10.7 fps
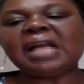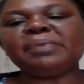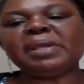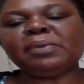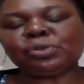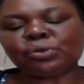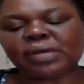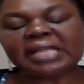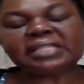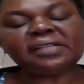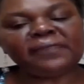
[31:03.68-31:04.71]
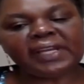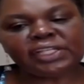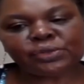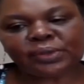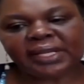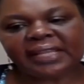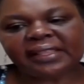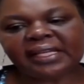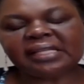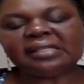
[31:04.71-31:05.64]
and be able to cultivate
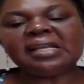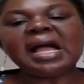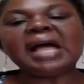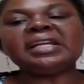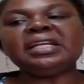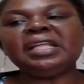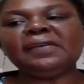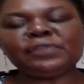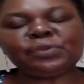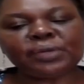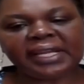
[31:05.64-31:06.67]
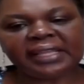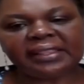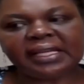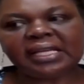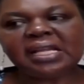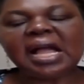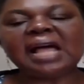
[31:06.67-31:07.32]
together and live together,